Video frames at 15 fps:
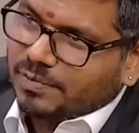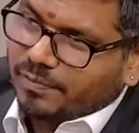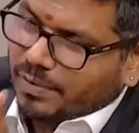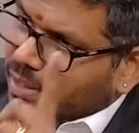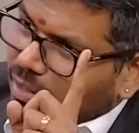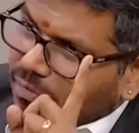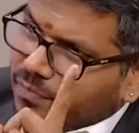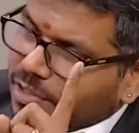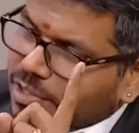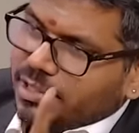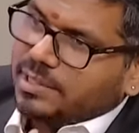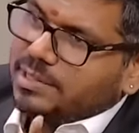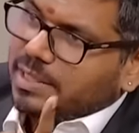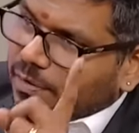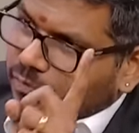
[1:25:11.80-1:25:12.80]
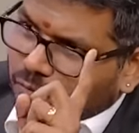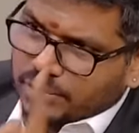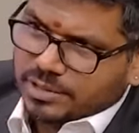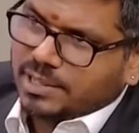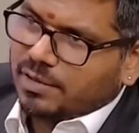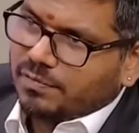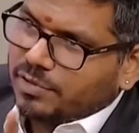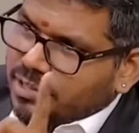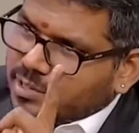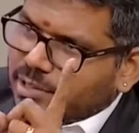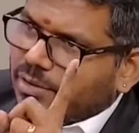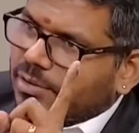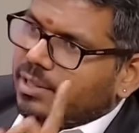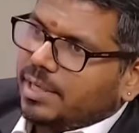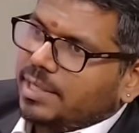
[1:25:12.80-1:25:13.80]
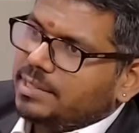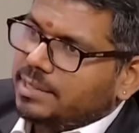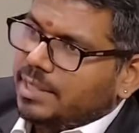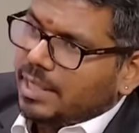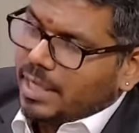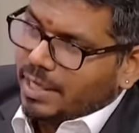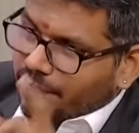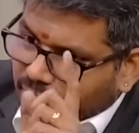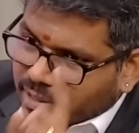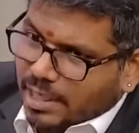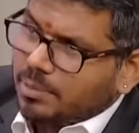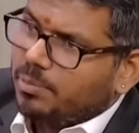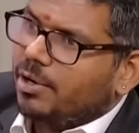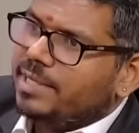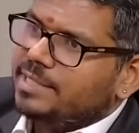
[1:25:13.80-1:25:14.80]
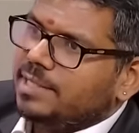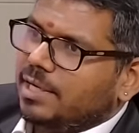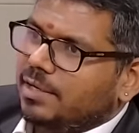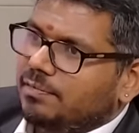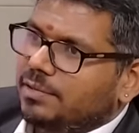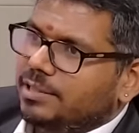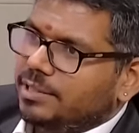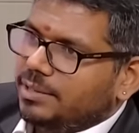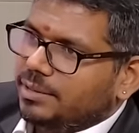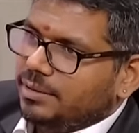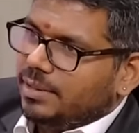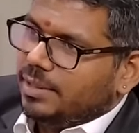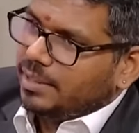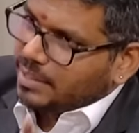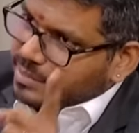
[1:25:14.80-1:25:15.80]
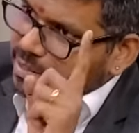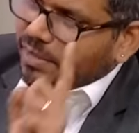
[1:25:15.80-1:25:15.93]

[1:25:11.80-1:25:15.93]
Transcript: where conversions and forced conversions are on the rise. Even dead bodies are converted. Death